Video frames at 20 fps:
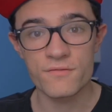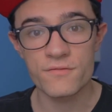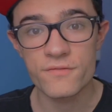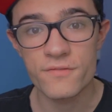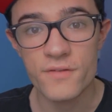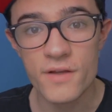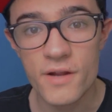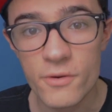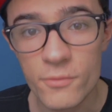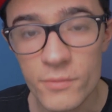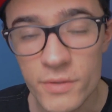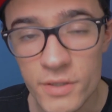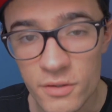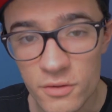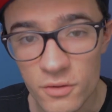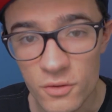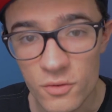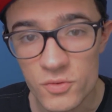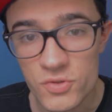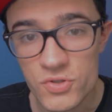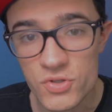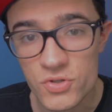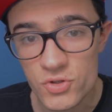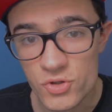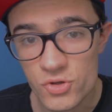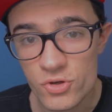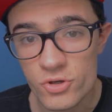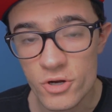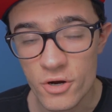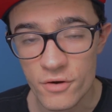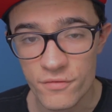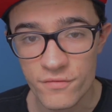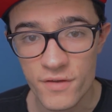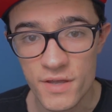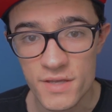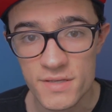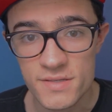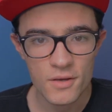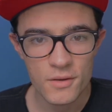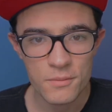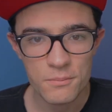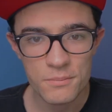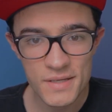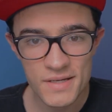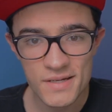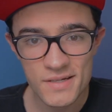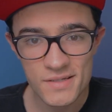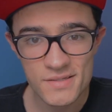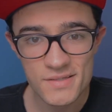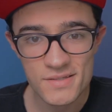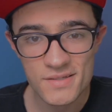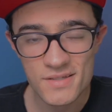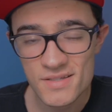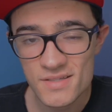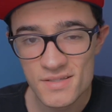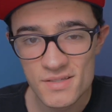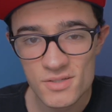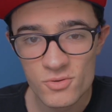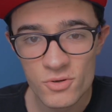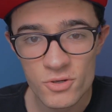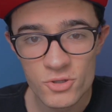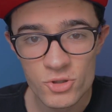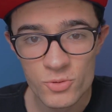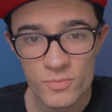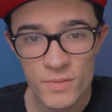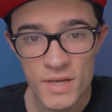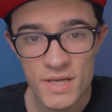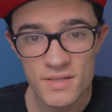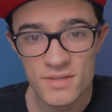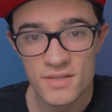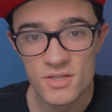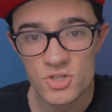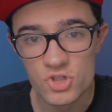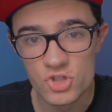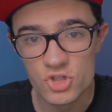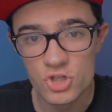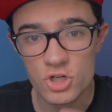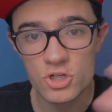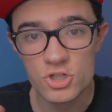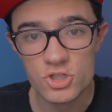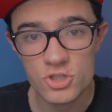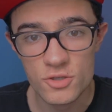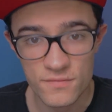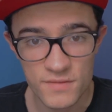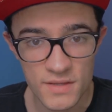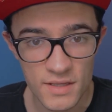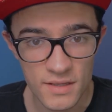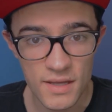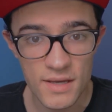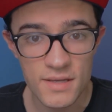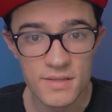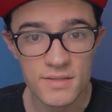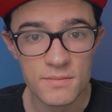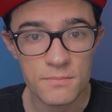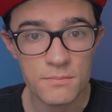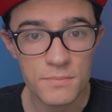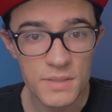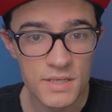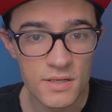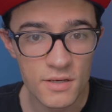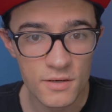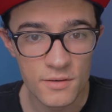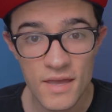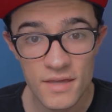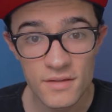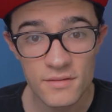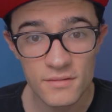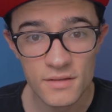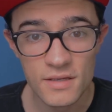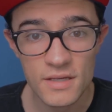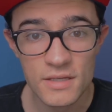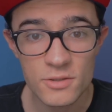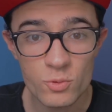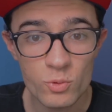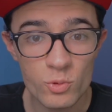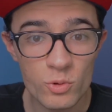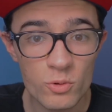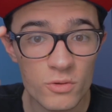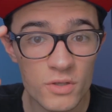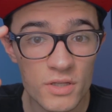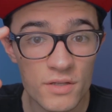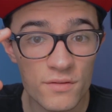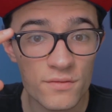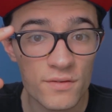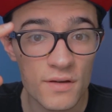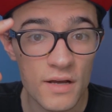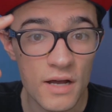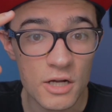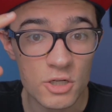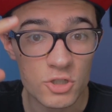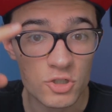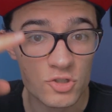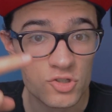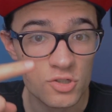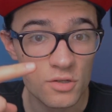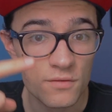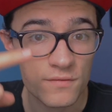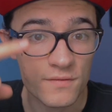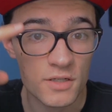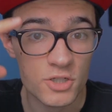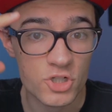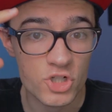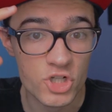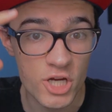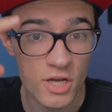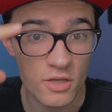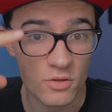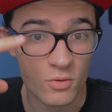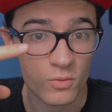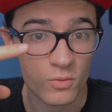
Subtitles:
very close to your face, because this is going to make the source of the light bigger and it will give a softer shadow.